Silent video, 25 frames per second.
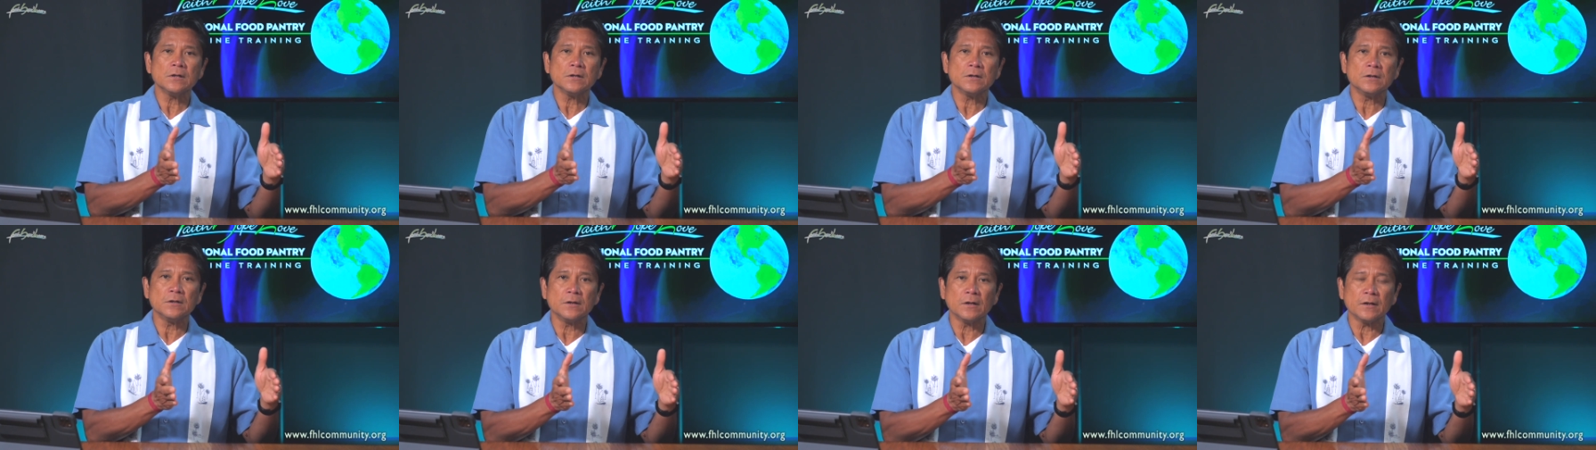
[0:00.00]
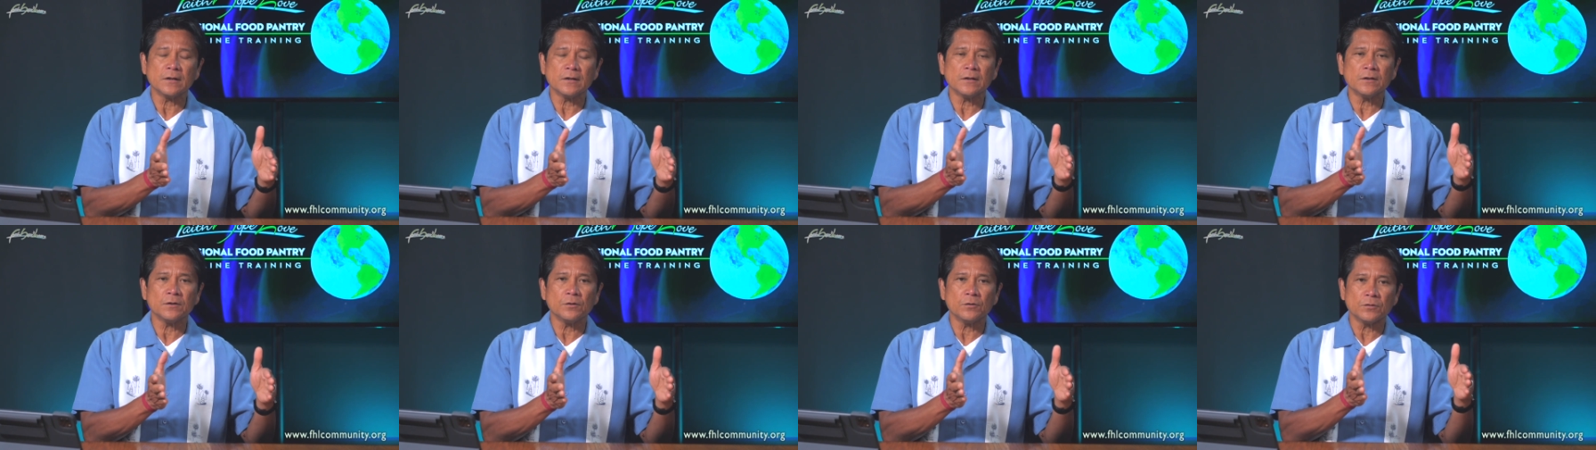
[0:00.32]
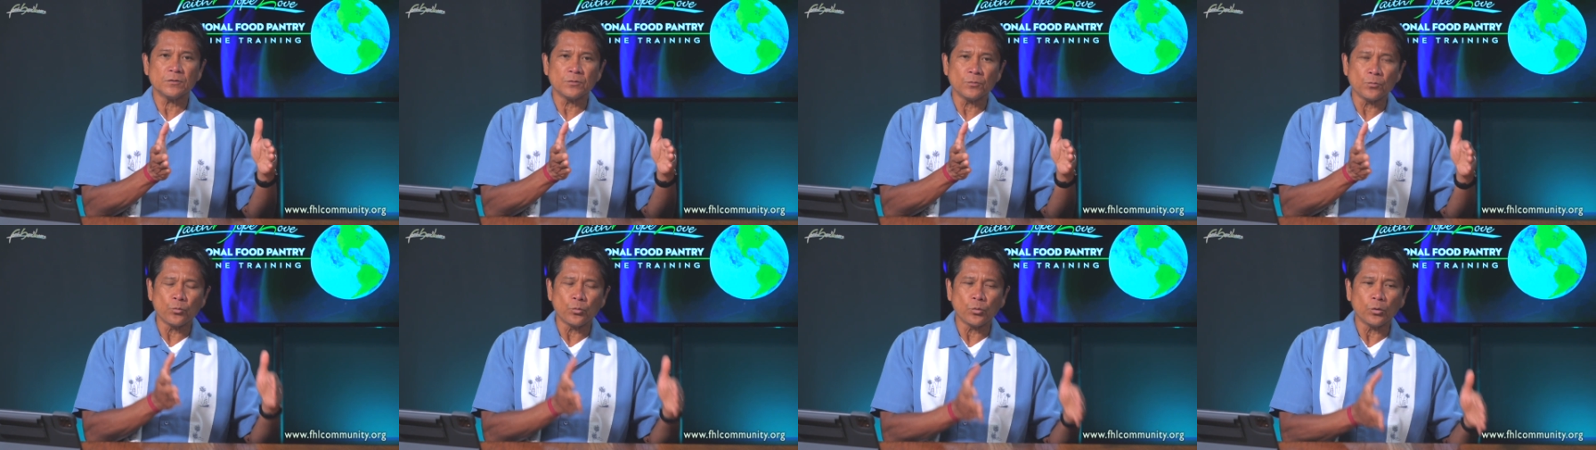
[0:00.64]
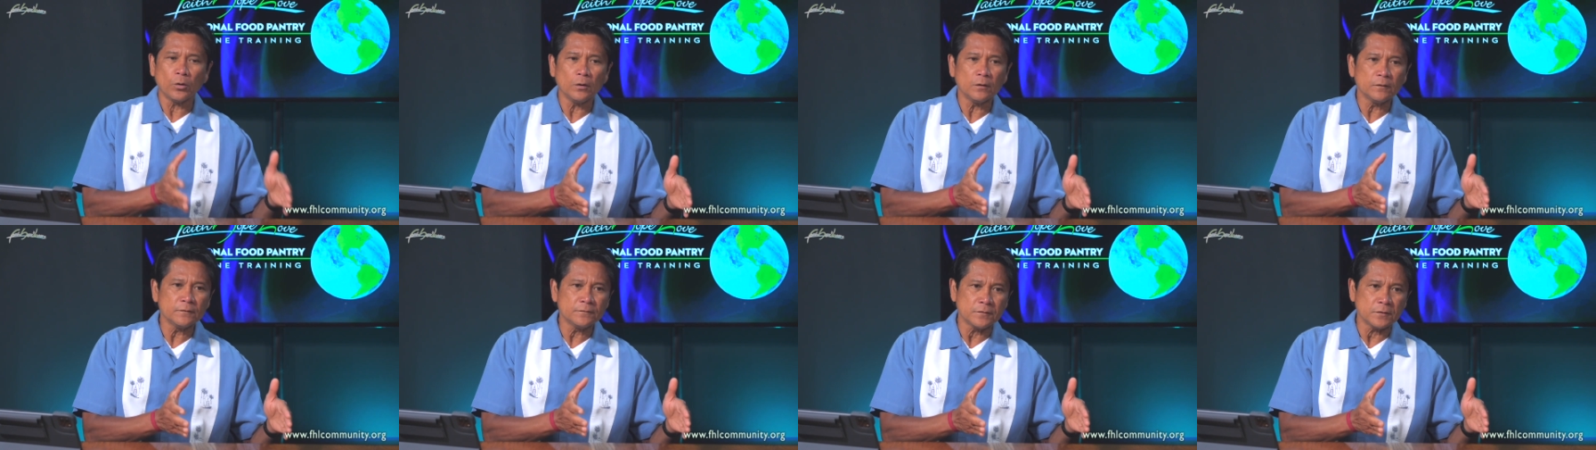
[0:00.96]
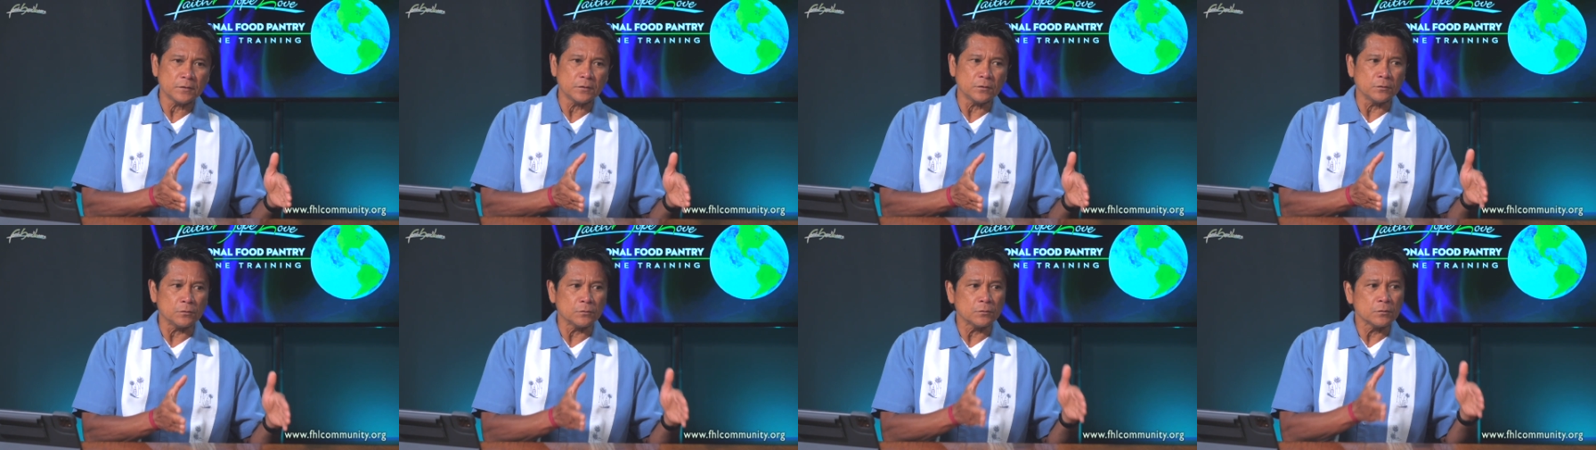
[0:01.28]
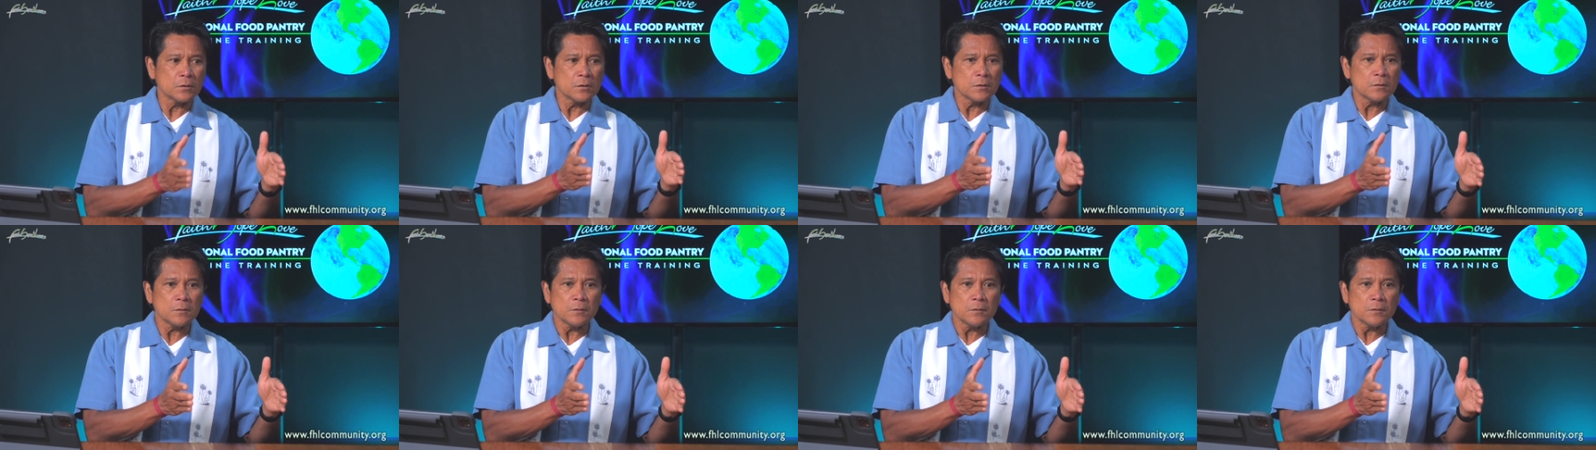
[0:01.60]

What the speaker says: the worldview,